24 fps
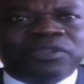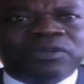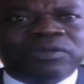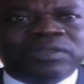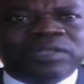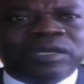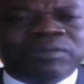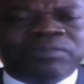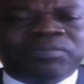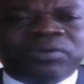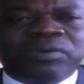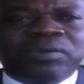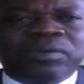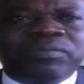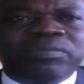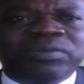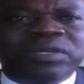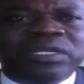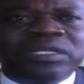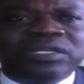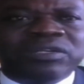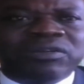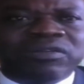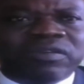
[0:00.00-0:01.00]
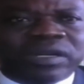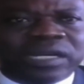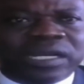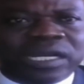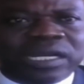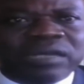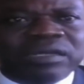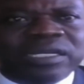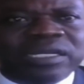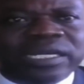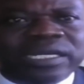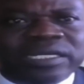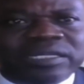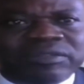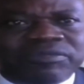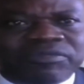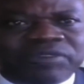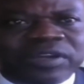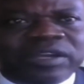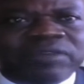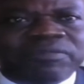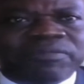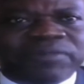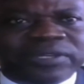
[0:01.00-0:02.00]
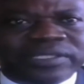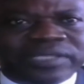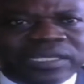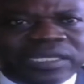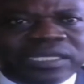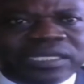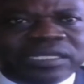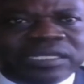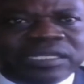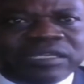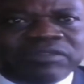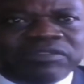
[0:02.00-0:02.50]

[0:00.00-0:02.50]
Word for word: with the probability of around 95%,